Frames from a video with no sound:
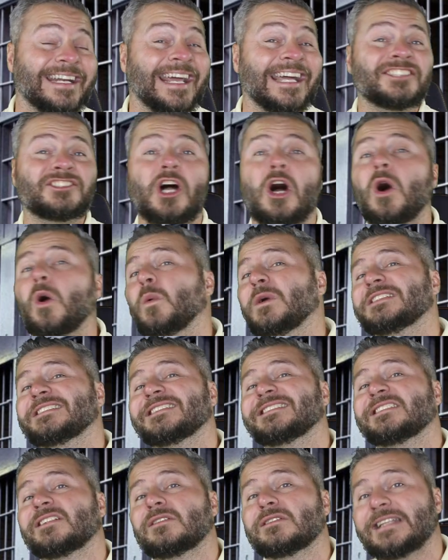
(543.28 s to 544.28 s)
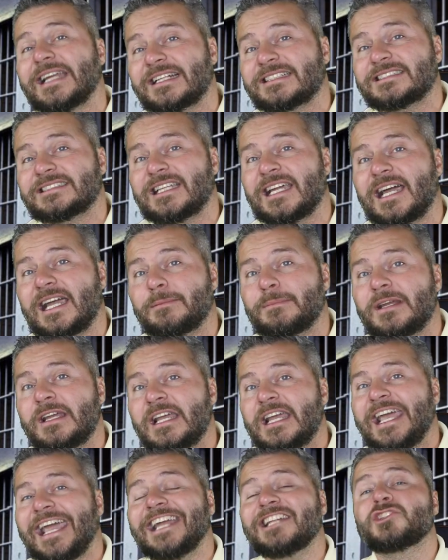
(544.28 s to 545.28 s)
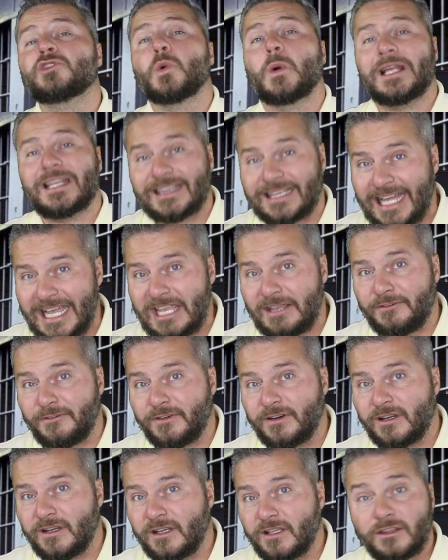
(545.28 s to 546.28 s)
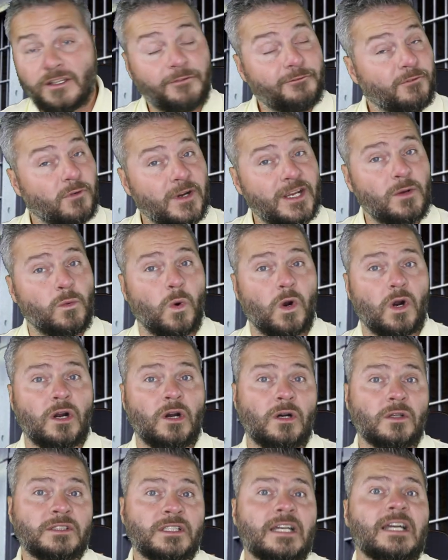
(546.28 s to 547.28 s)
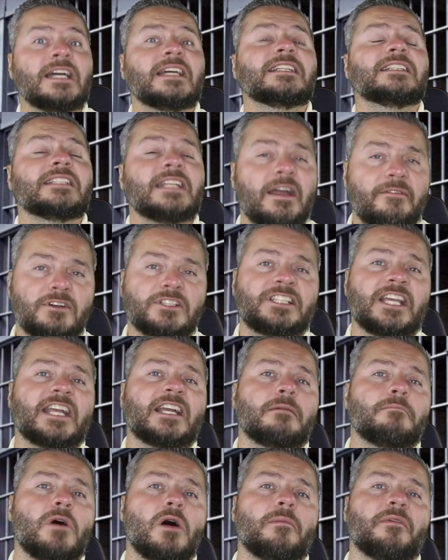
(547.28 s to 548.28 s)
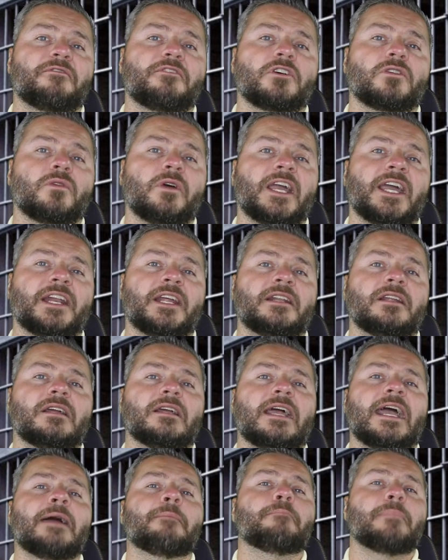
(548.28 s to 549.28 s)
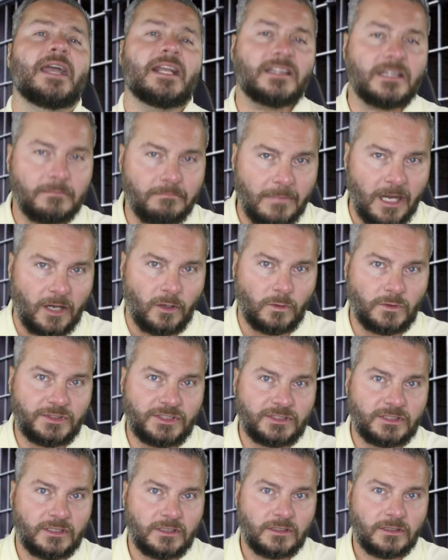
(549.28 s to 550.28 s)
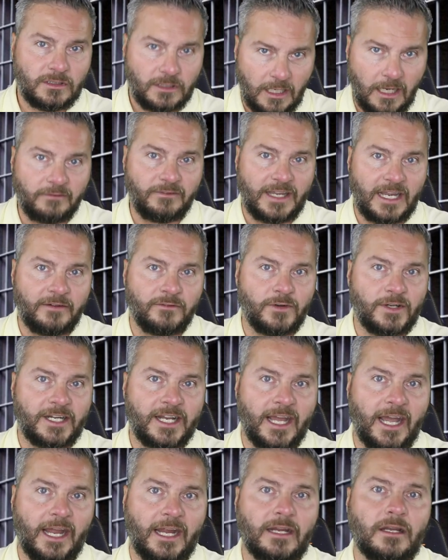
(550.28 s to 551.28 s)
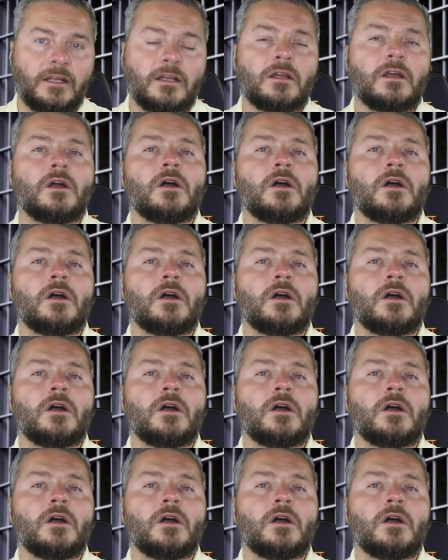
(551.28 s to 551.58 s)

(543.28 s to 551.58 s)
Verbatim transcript: And as always, until next time, enjoy life, the free world. Never take a moment for granted, and make the most of every day.